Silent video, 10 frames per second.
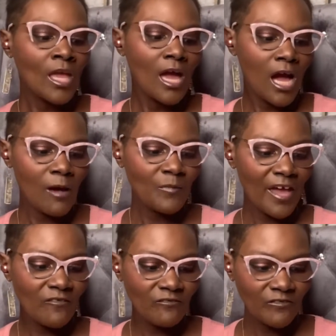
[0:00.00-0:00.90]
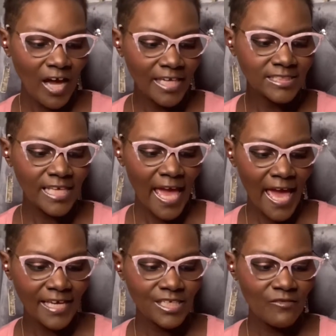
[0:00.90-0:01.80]
um, that fights
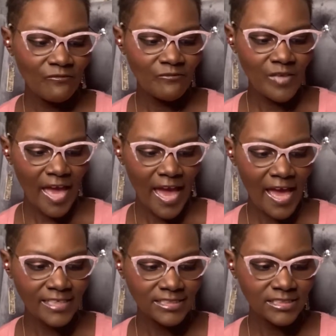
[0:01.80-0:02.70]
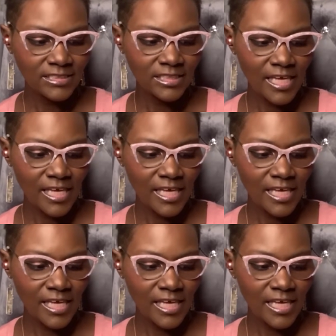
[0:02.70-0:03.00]
acne fast